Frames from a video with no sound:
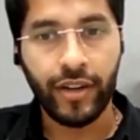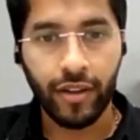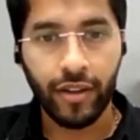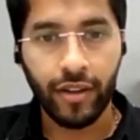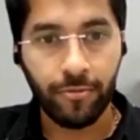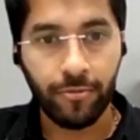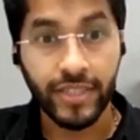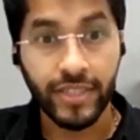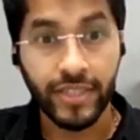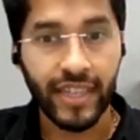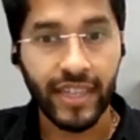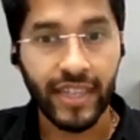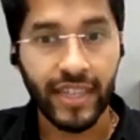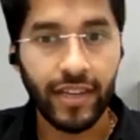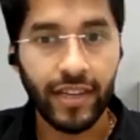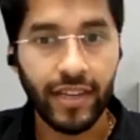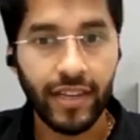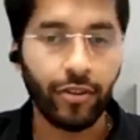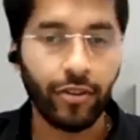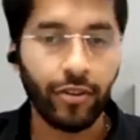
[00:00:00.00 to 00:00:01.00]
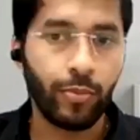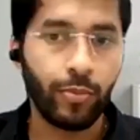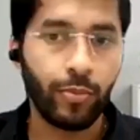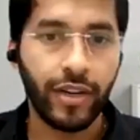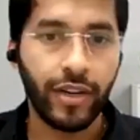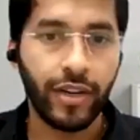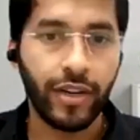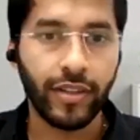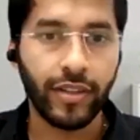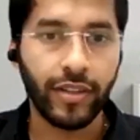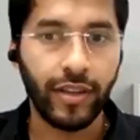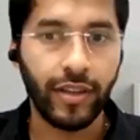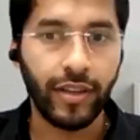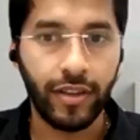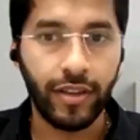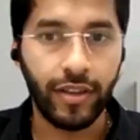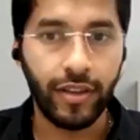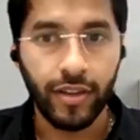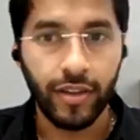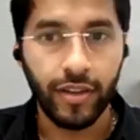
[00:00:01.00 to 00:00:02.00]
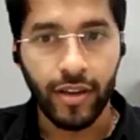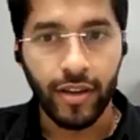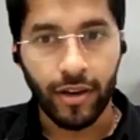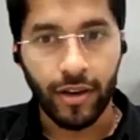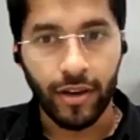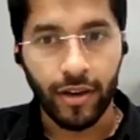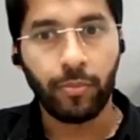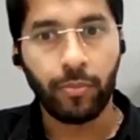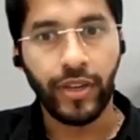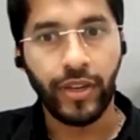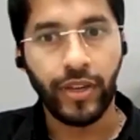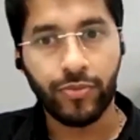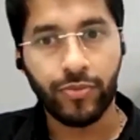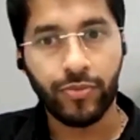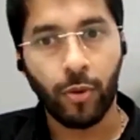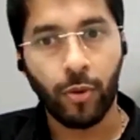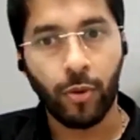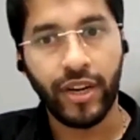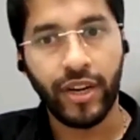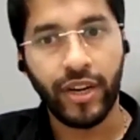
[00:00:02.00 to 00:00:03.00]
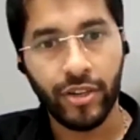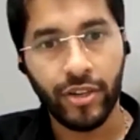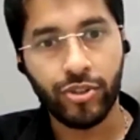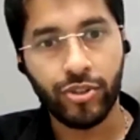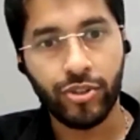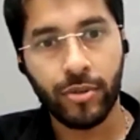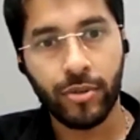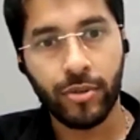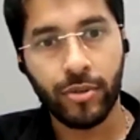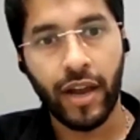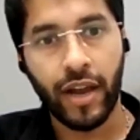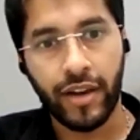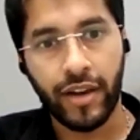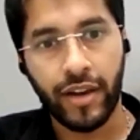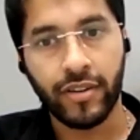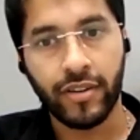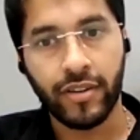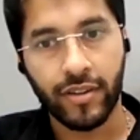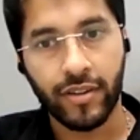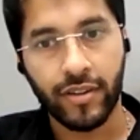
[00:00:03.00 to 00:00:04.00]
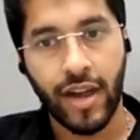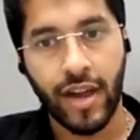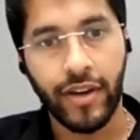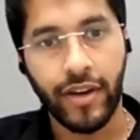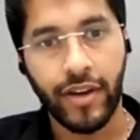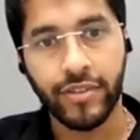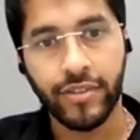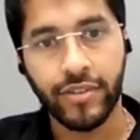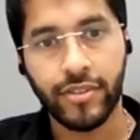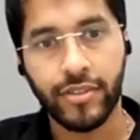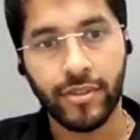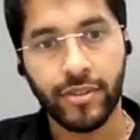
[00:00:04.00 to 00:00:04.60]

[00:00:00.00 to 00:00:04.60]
physically incubating the companies for mentorship and guidance.